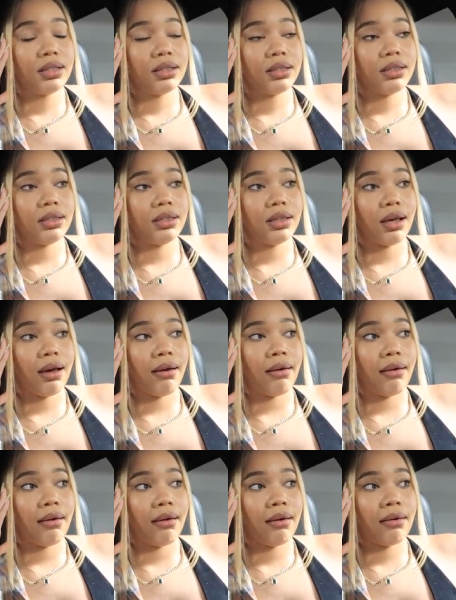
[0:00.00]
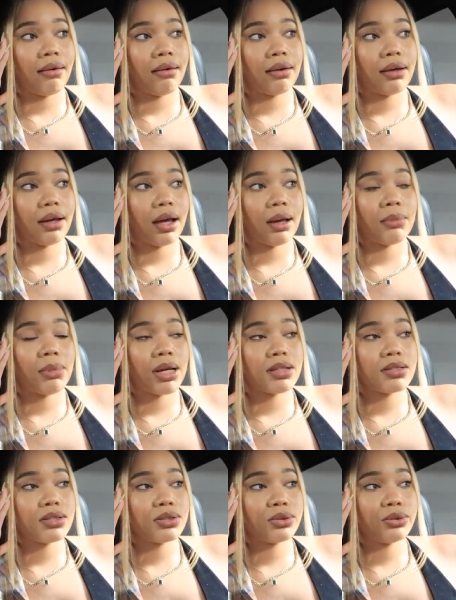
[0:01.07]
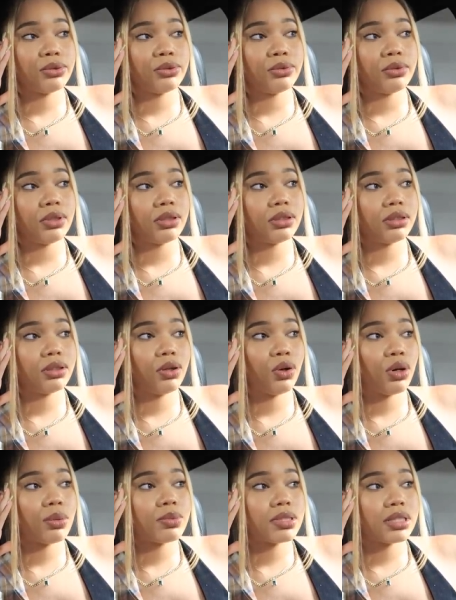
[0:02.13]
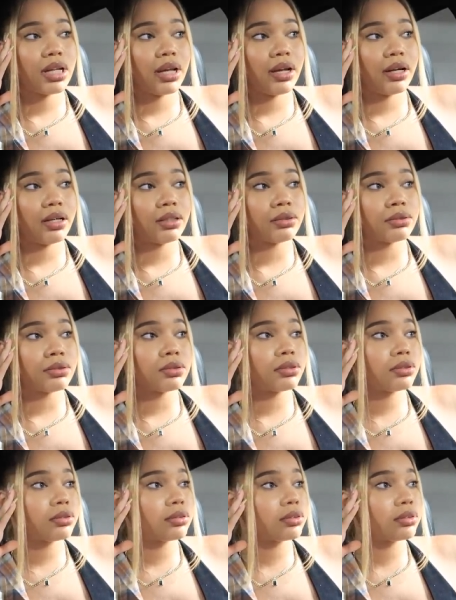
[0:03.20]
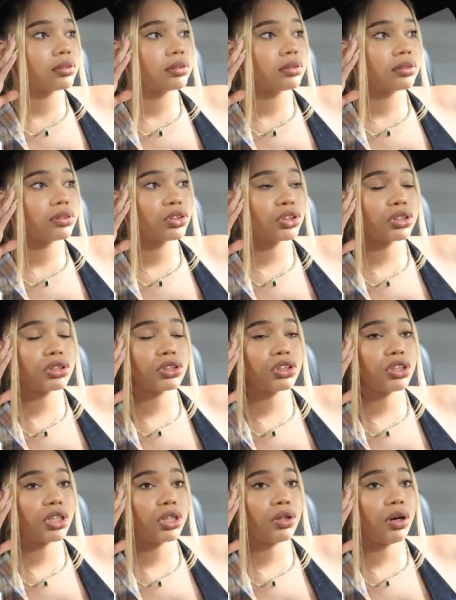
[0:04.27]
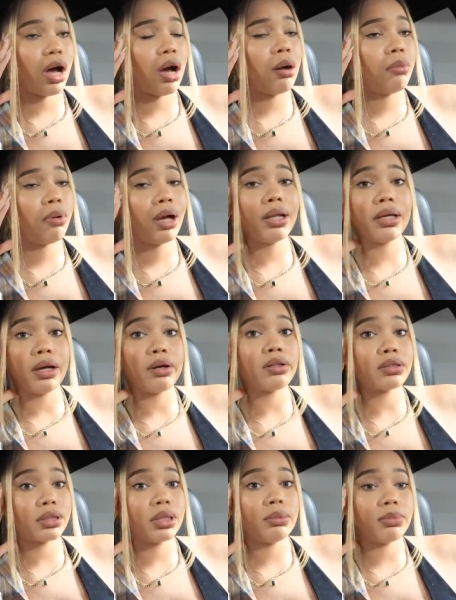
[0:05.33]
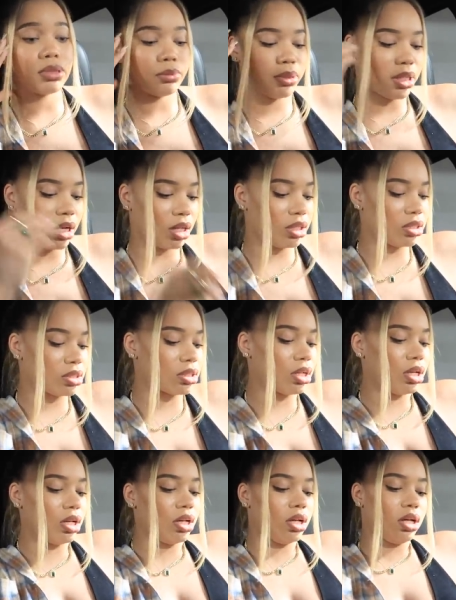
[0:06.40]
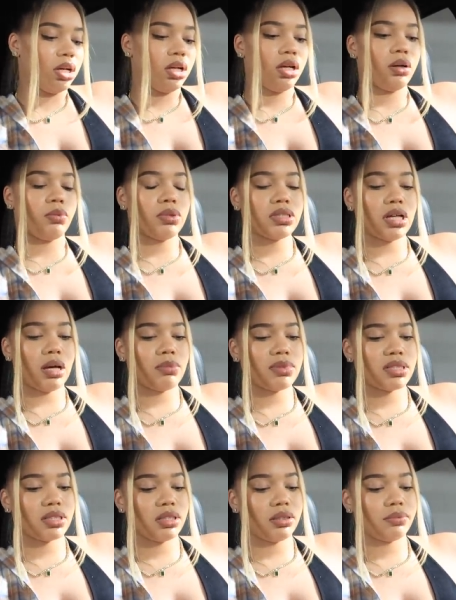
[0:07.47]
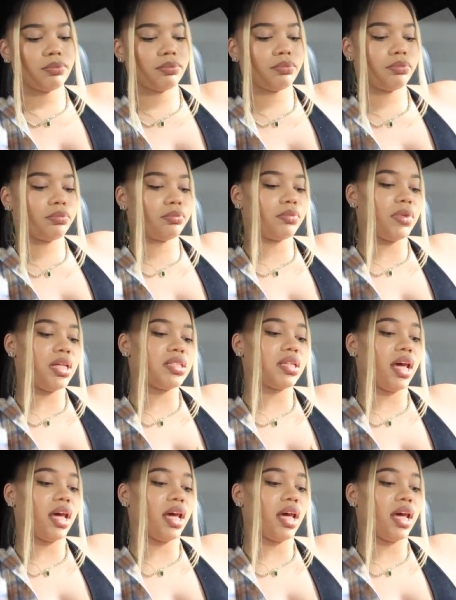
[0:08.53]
yeah i'm about to go upstairs just chill i'll probably go to sleep to be honest what time is it it's